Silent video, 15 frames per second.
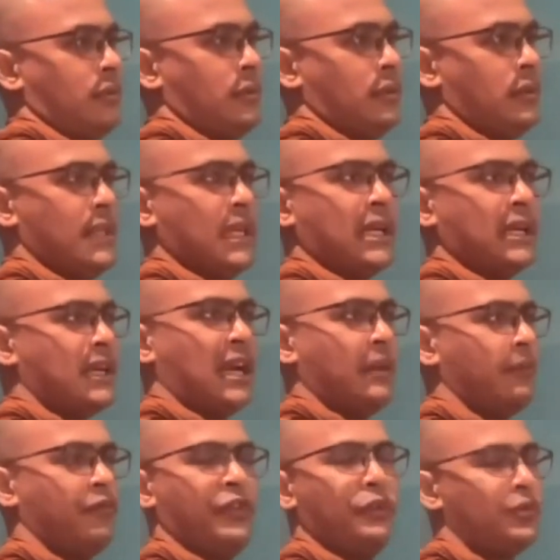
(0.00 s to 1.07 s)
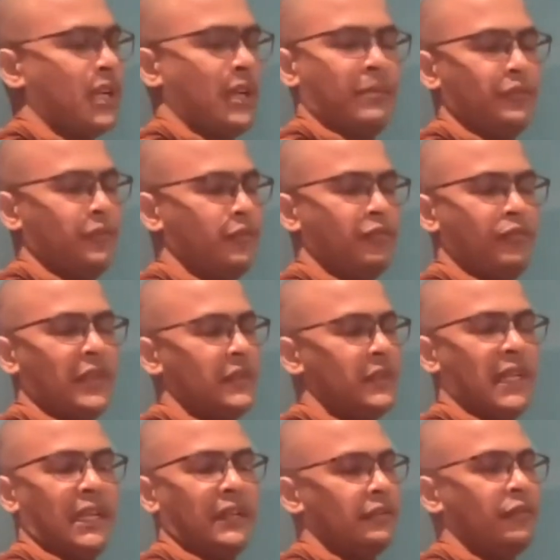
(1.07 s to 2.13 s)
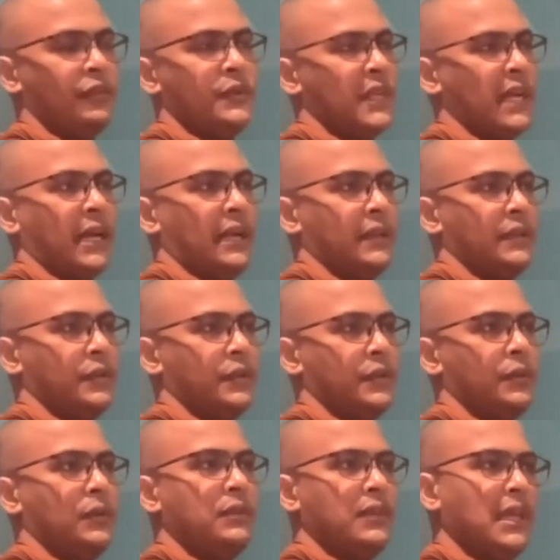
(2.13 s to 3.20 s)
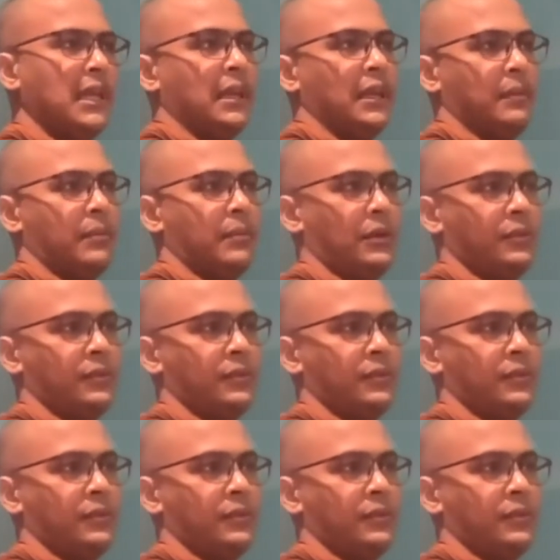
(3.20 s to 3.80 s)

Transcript: Take a time, few time, it's like few seconds to think about